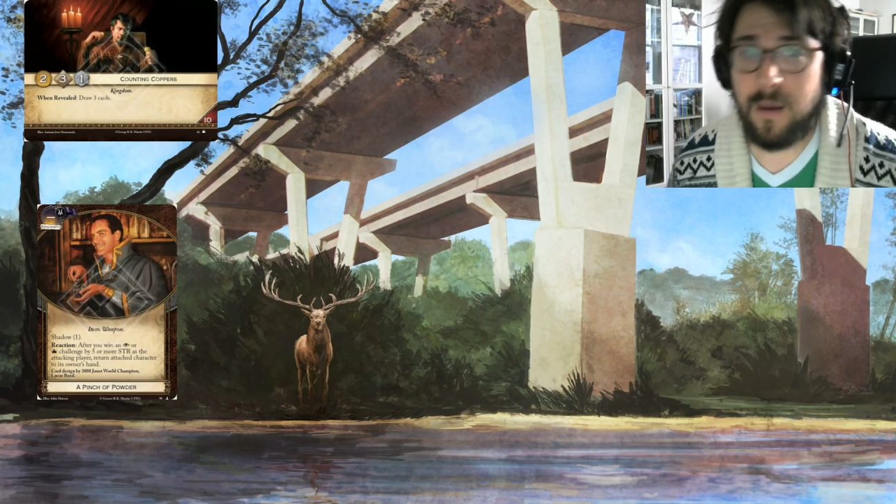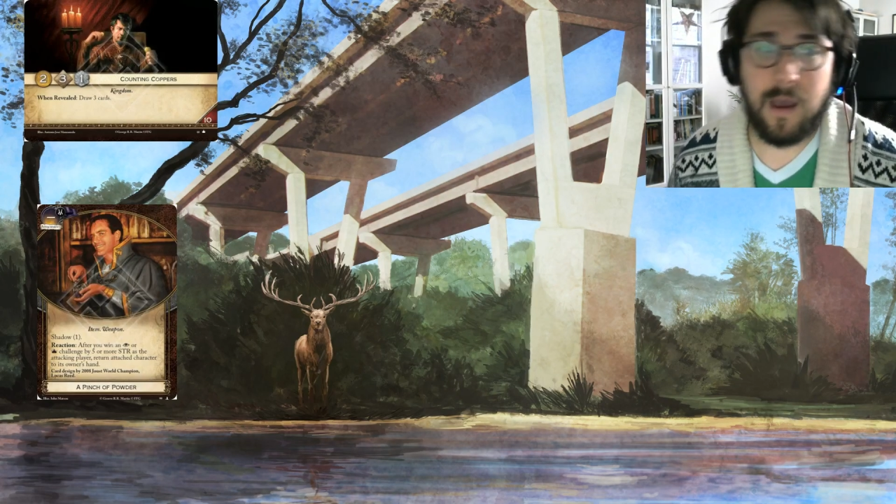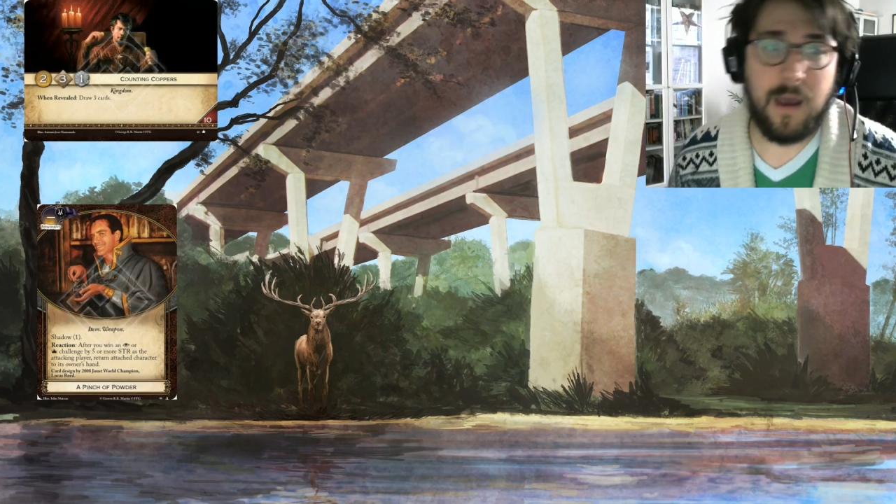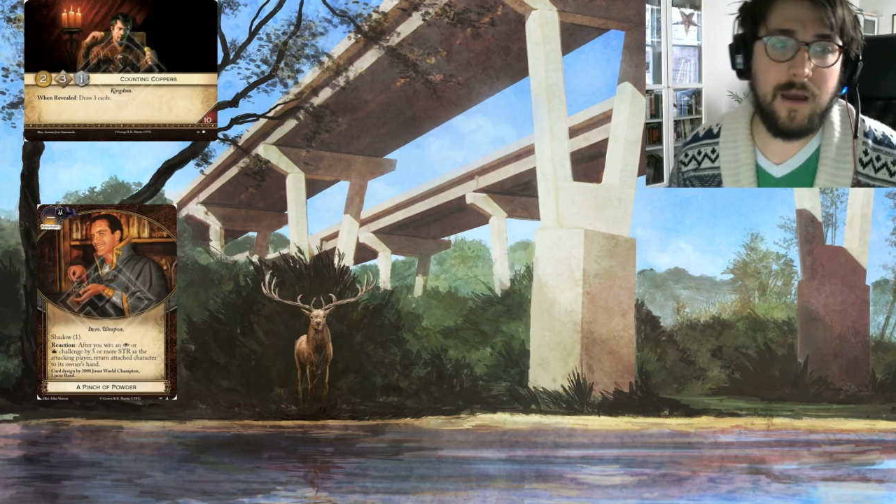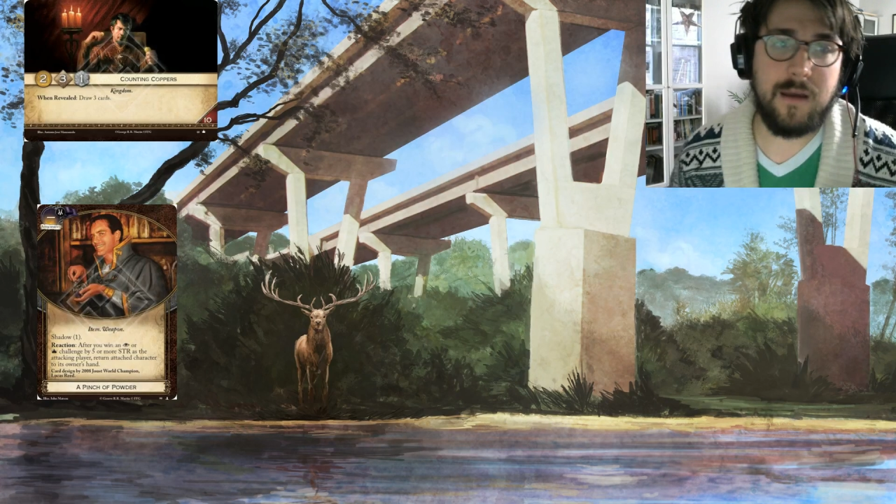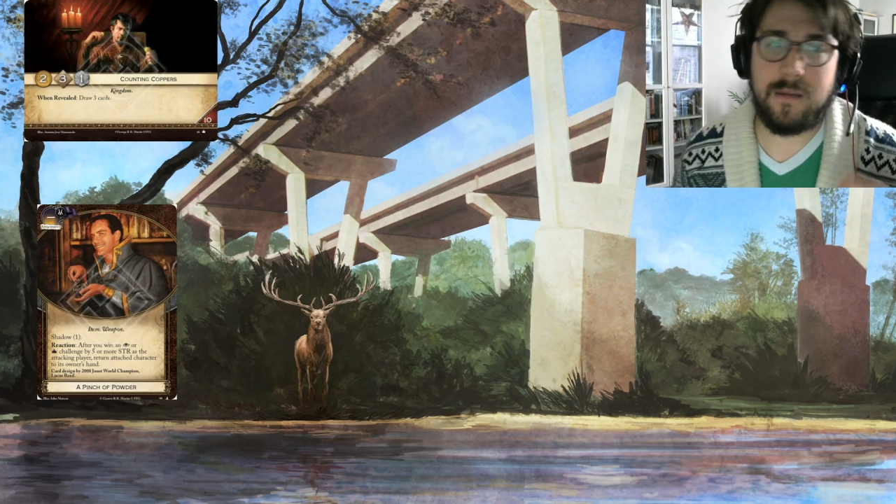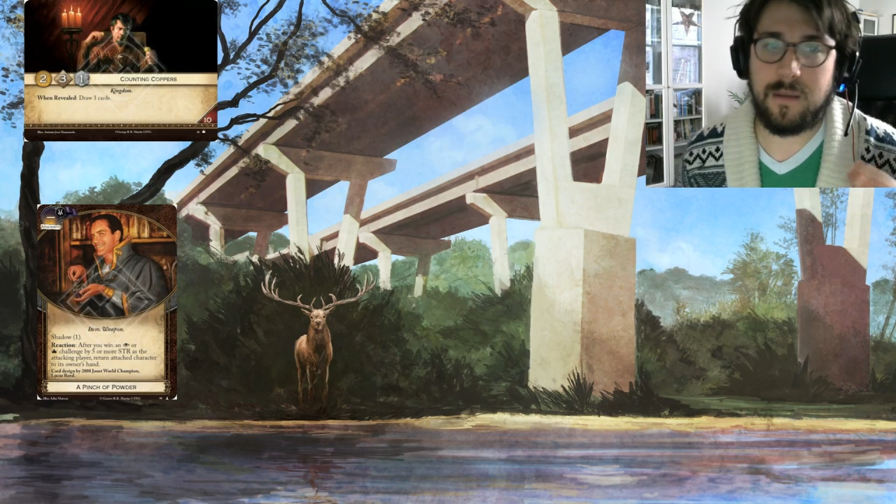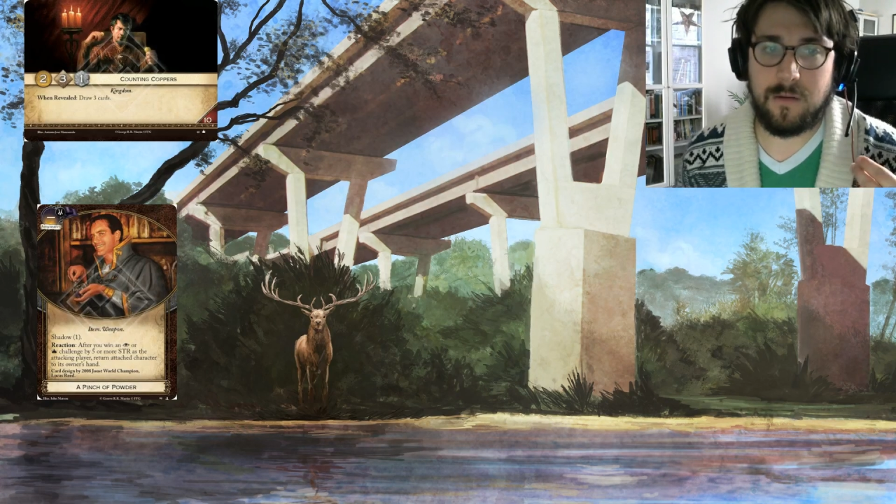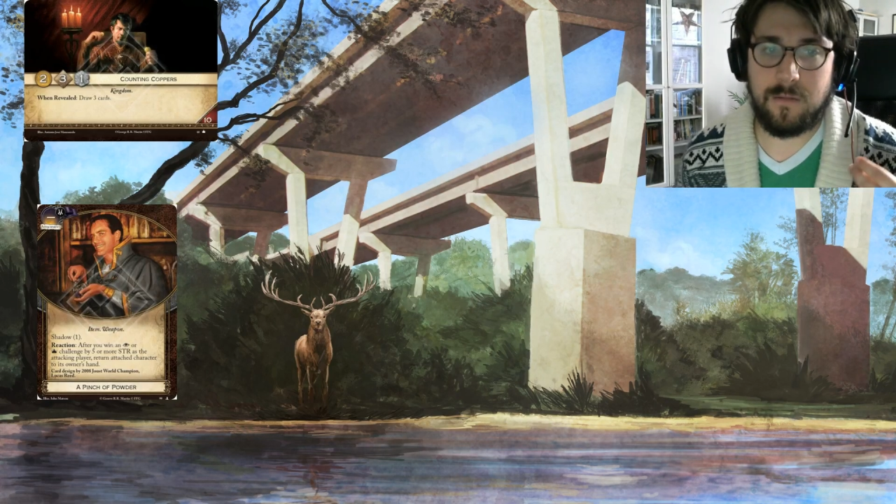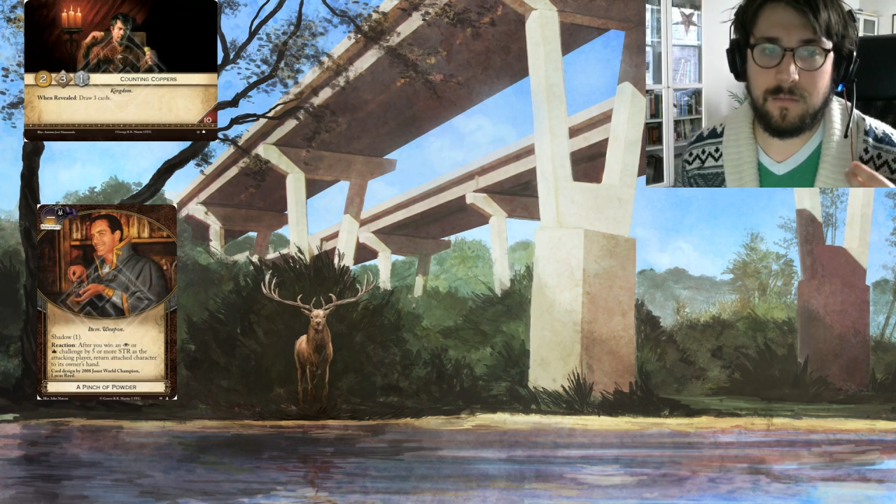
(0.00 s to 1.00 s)

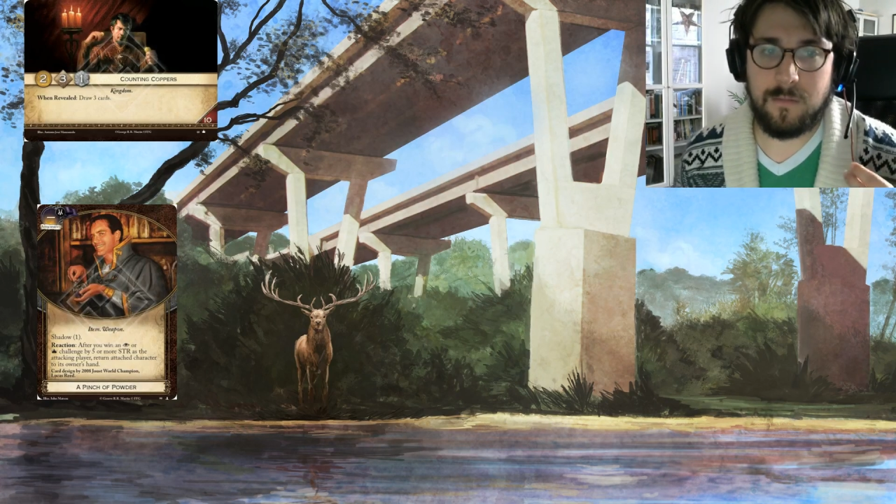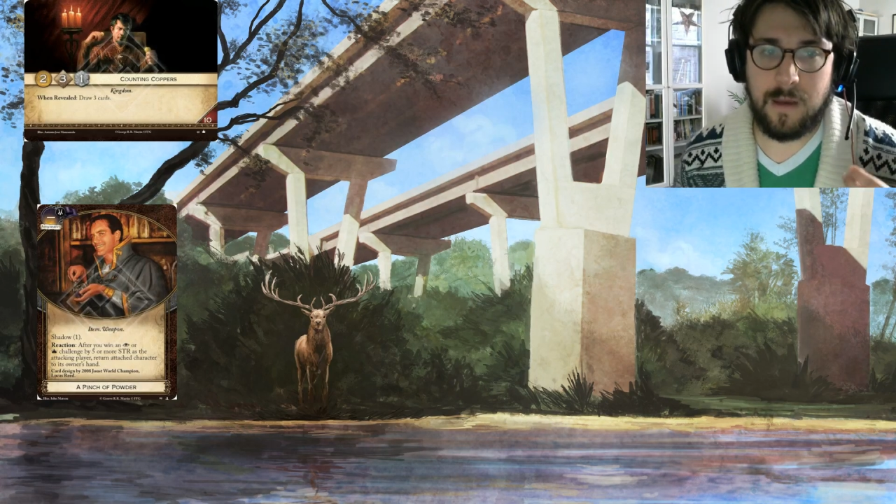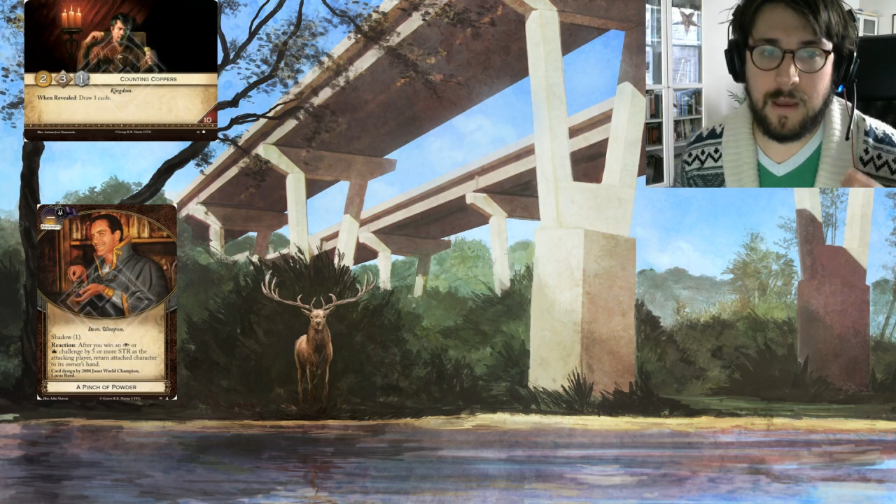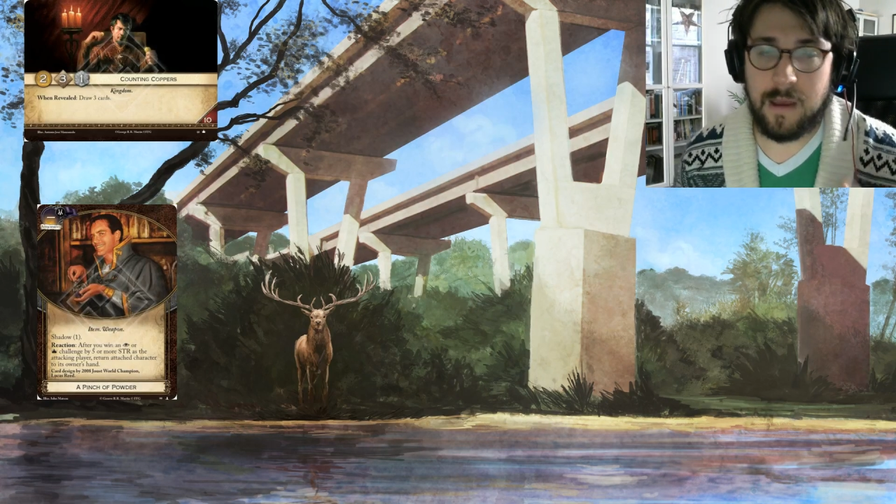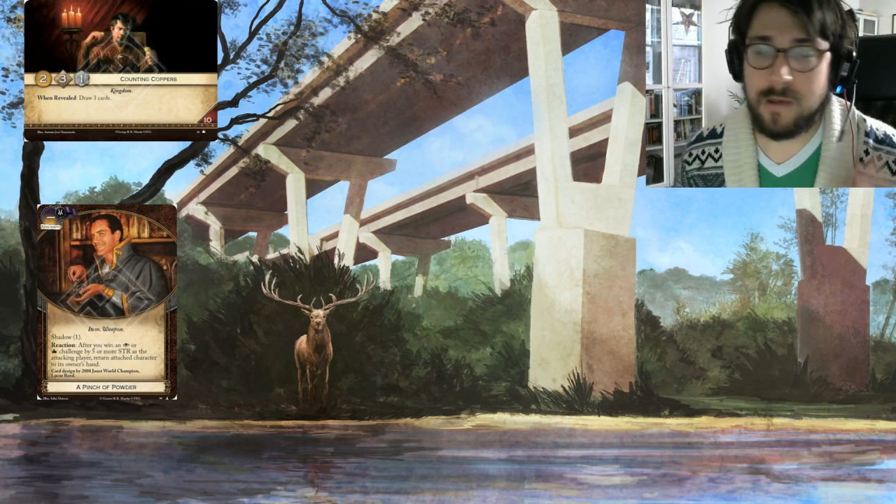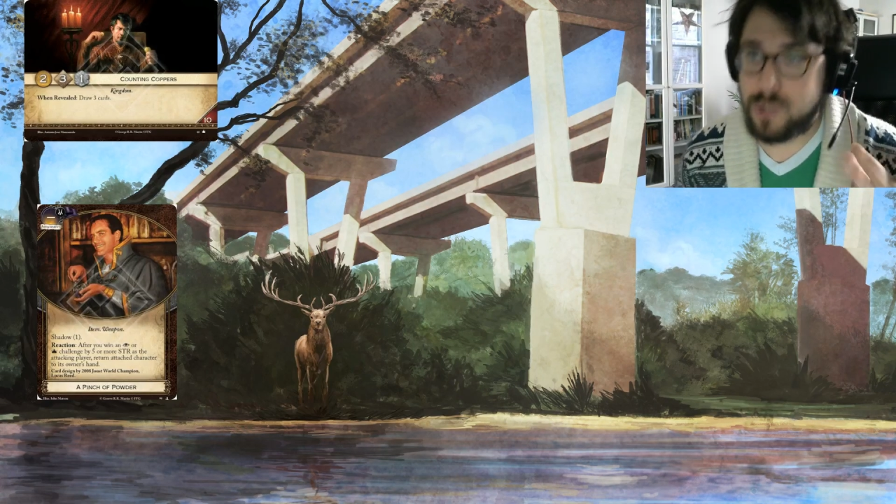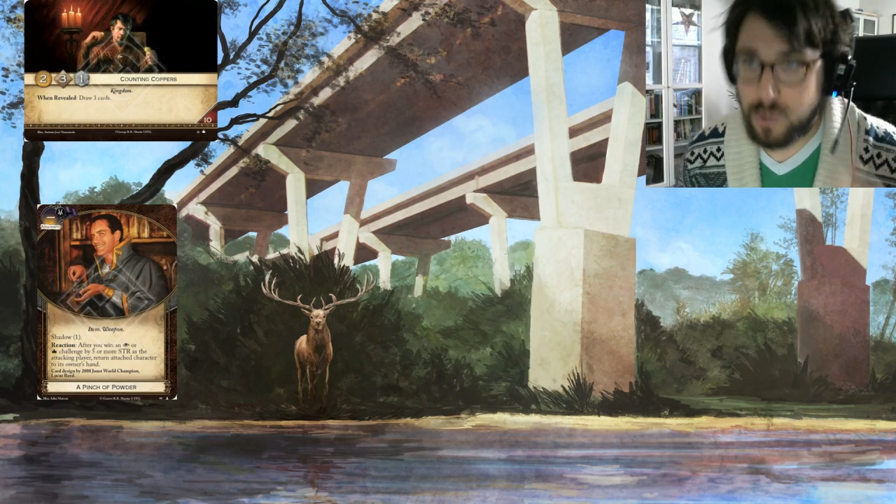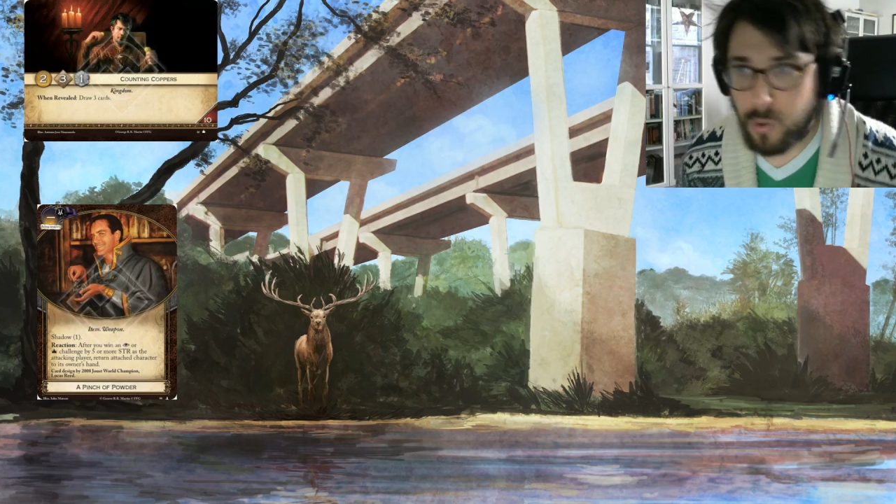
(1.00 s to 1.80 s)
2